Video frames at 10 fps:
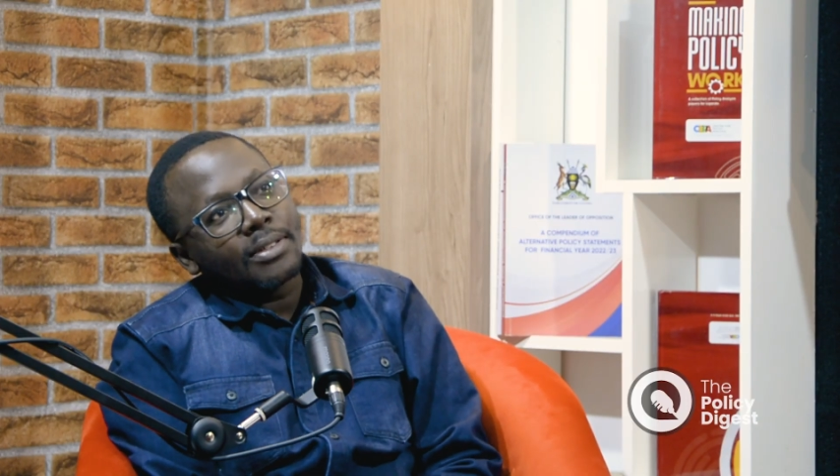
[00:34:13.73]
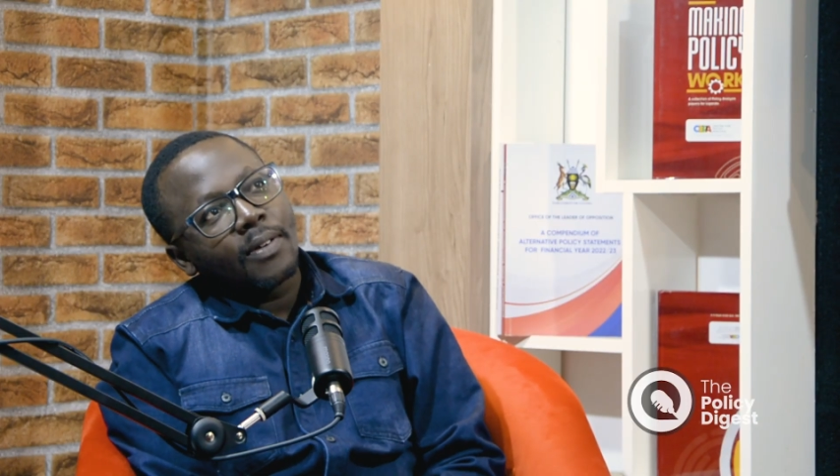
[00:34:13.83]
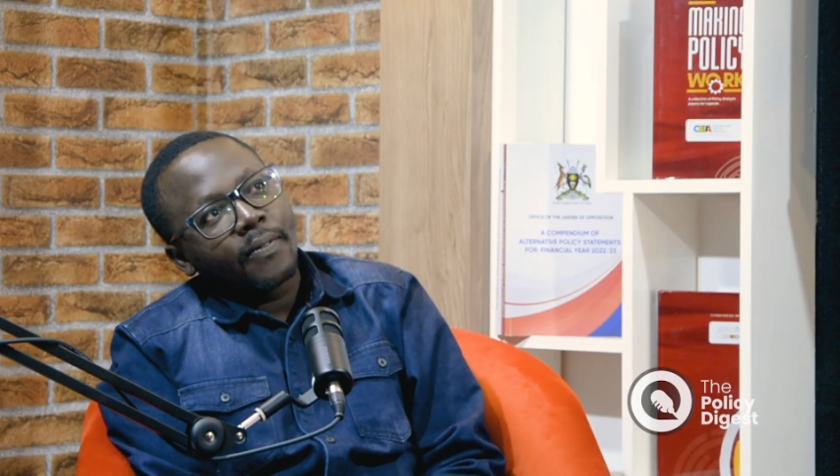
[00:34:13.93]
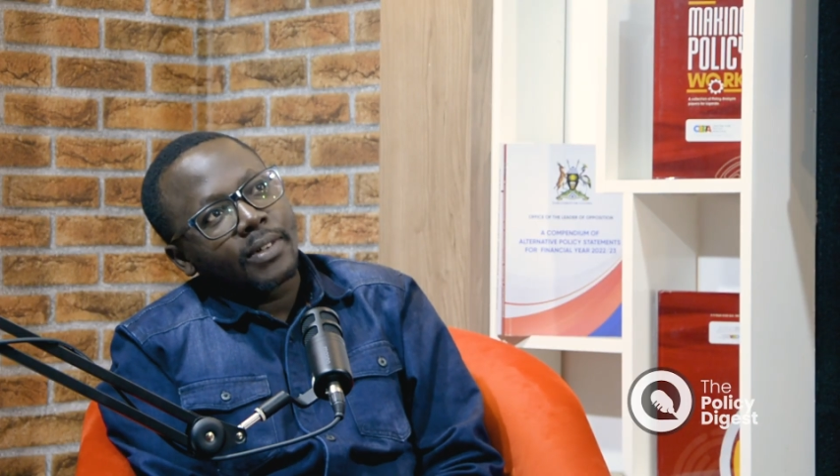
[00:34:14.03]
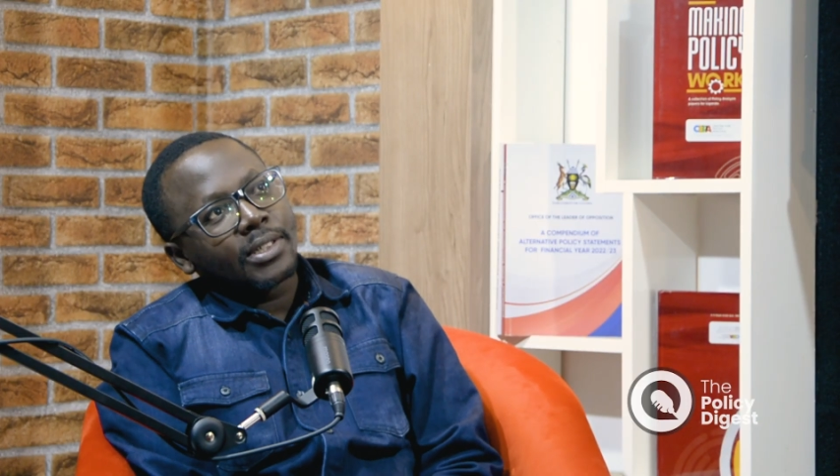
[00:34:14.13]

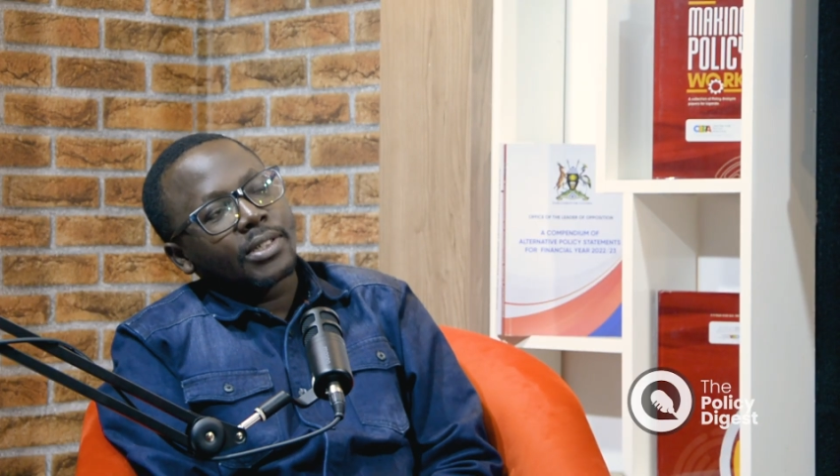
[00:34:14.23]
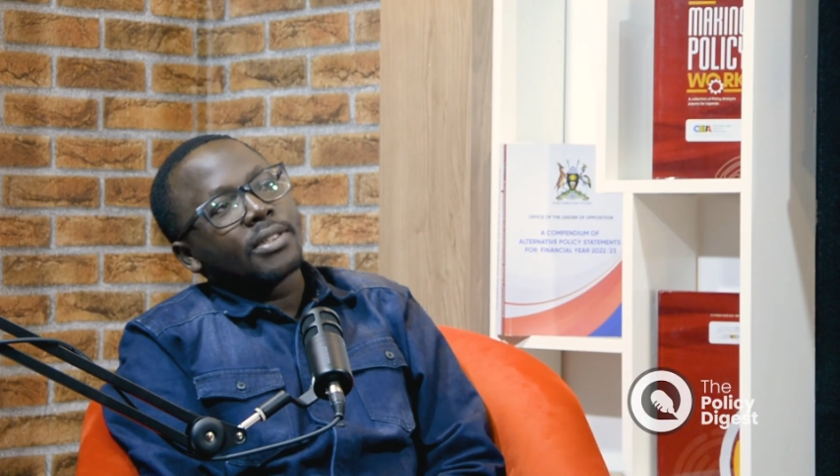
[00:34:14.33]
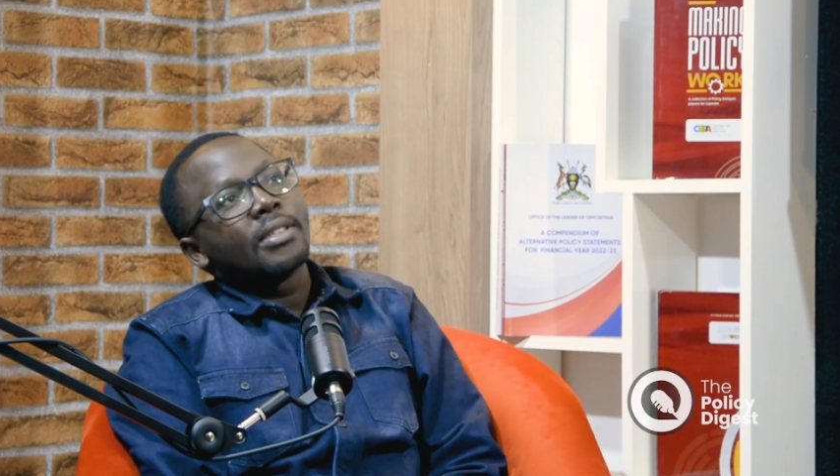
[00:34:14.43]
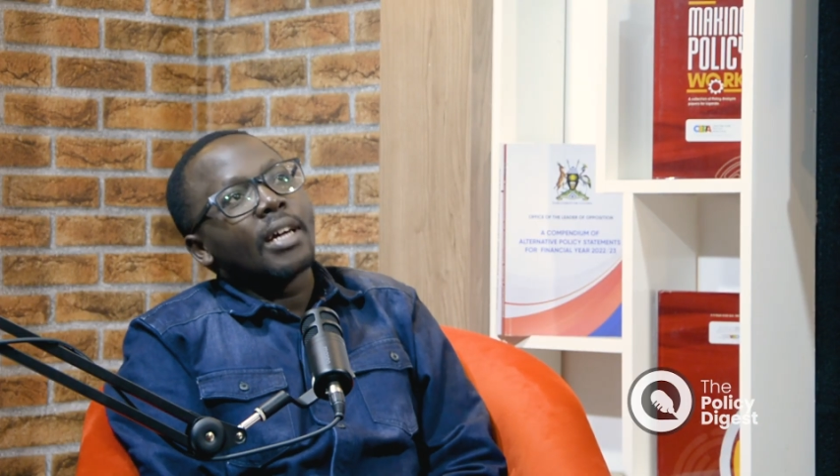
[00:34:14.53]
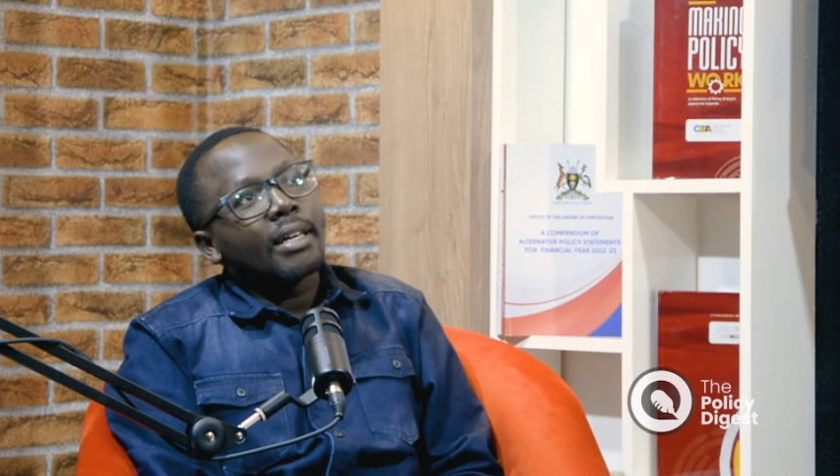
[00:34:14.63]

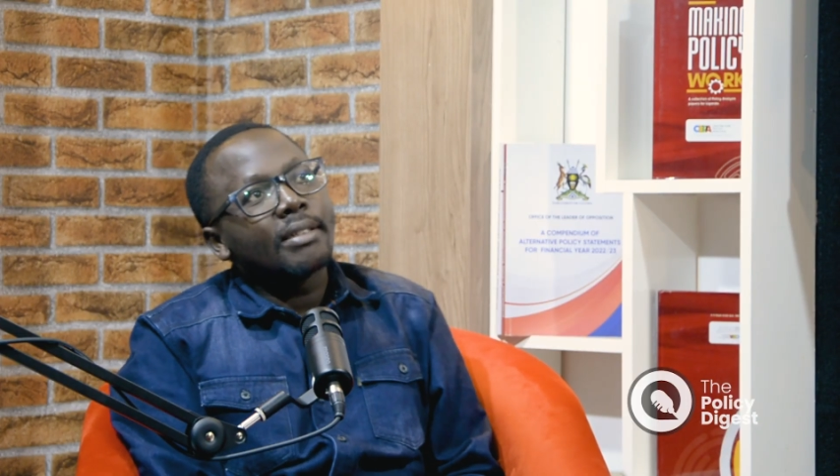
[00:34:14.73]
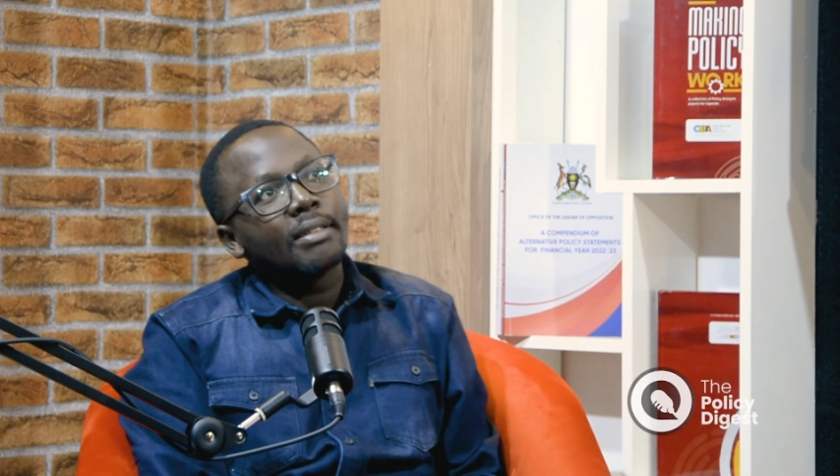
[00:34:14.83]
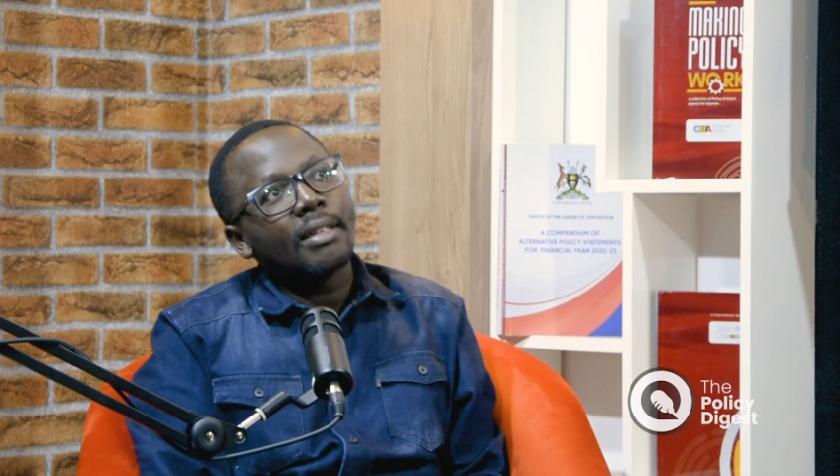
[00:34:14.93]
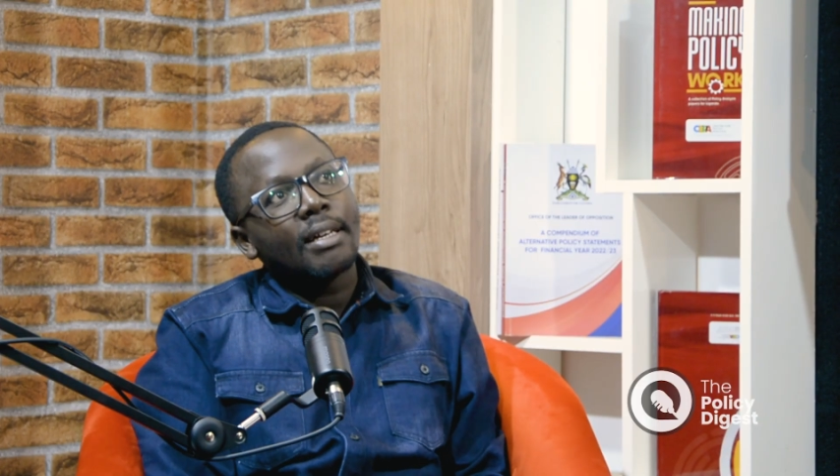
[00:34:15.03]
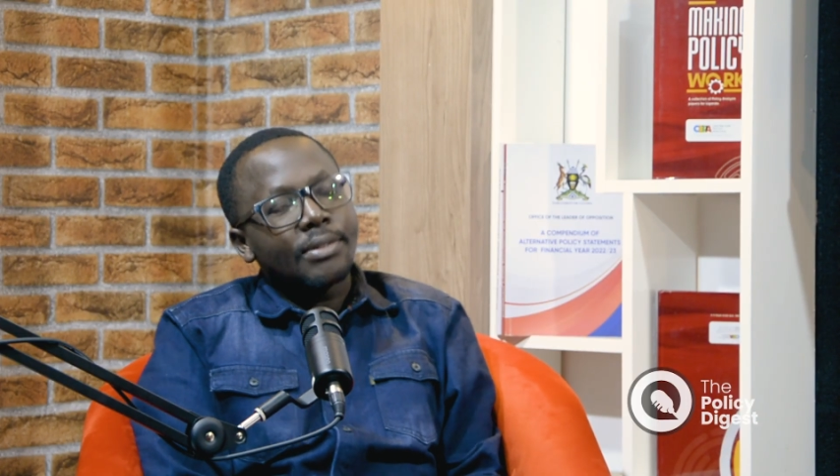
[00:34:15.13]
conversation
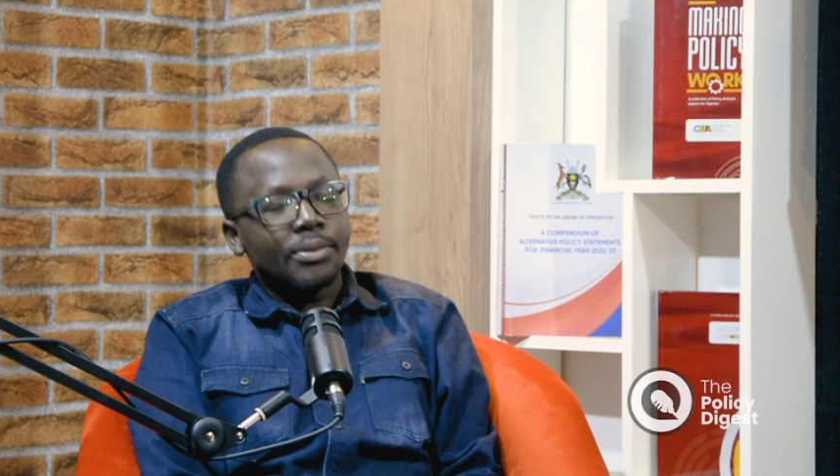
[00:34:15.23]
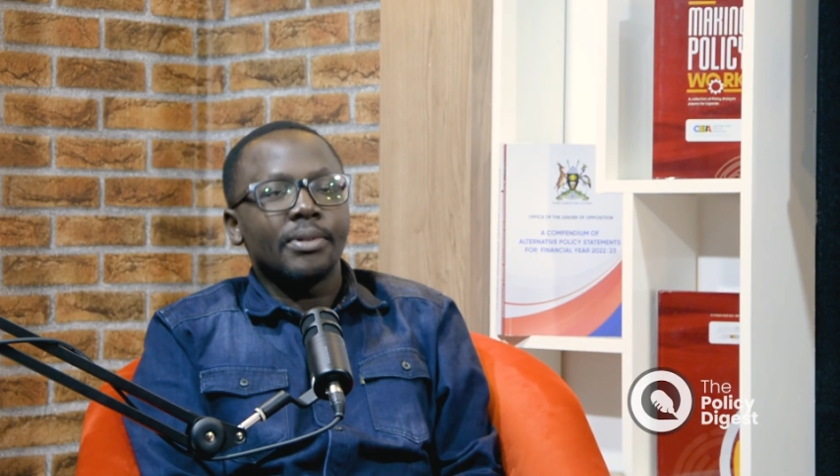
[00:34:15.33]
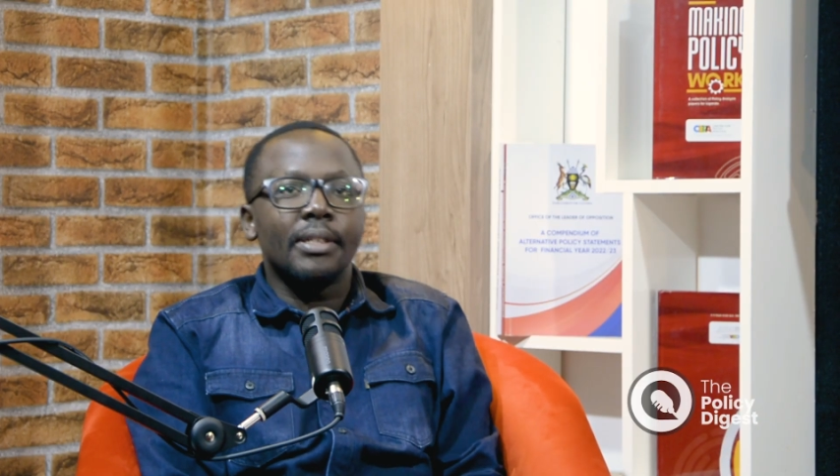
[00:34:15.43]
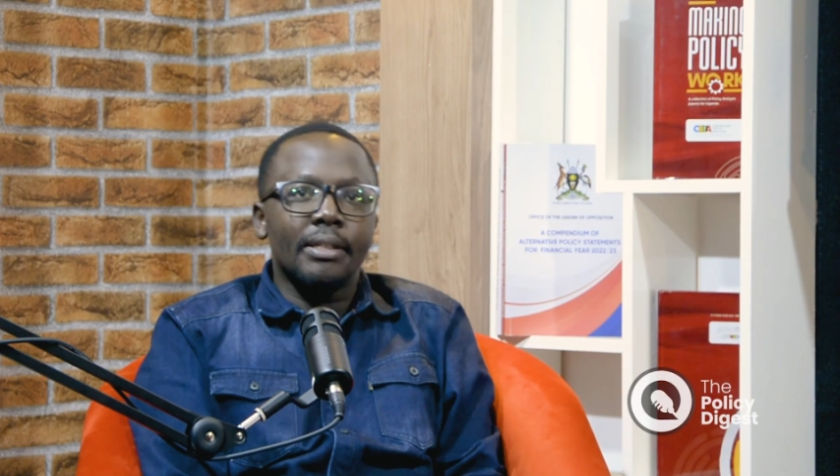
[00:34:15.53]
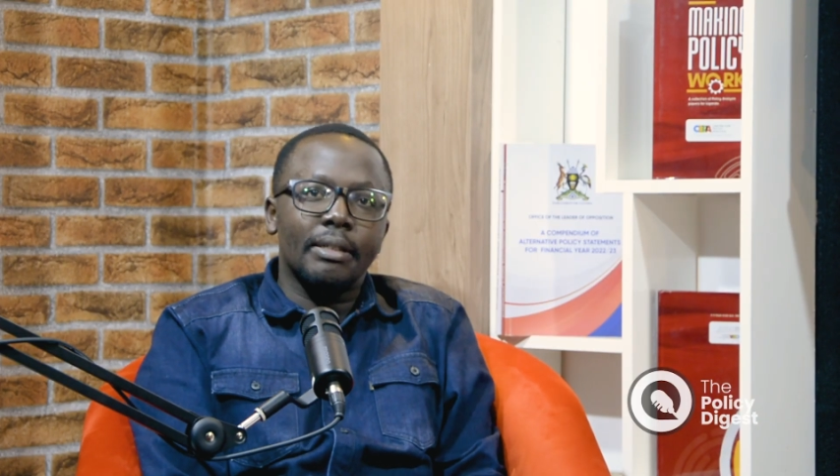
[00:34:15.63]
has
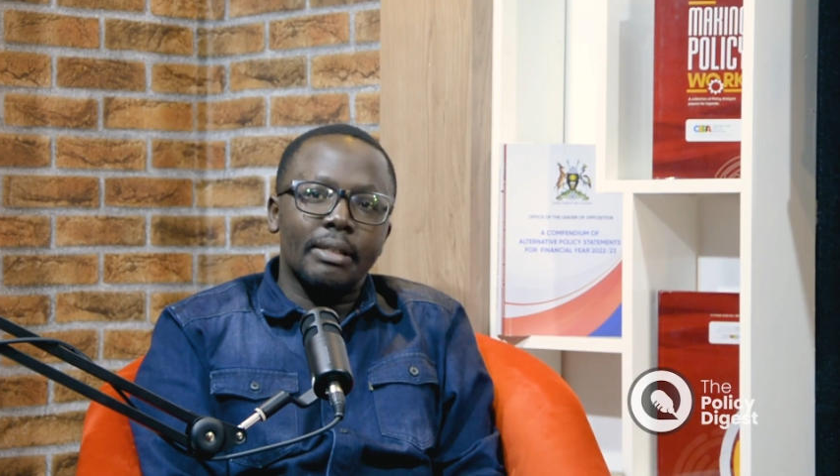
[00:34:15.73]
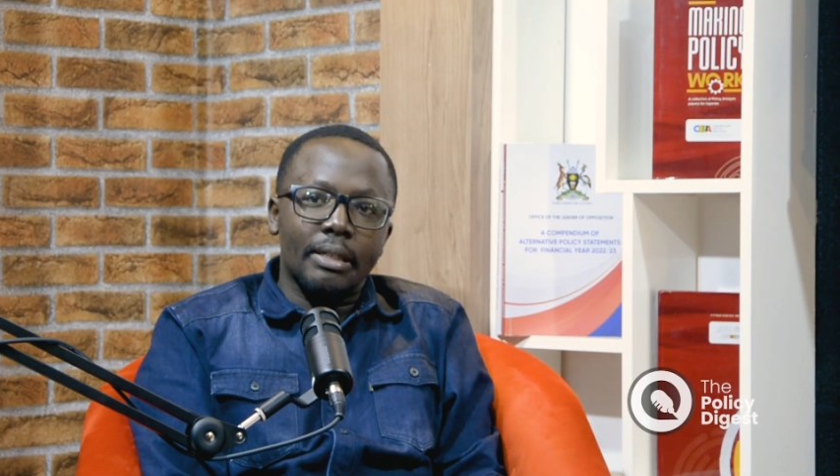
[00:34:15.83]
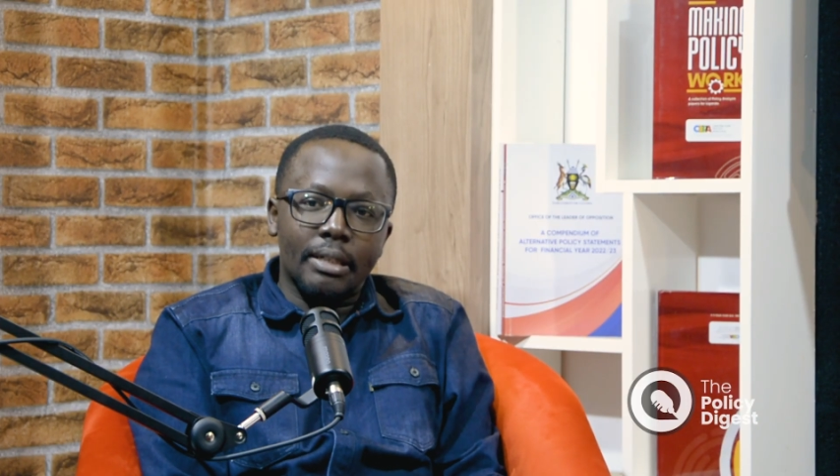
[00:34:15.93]
really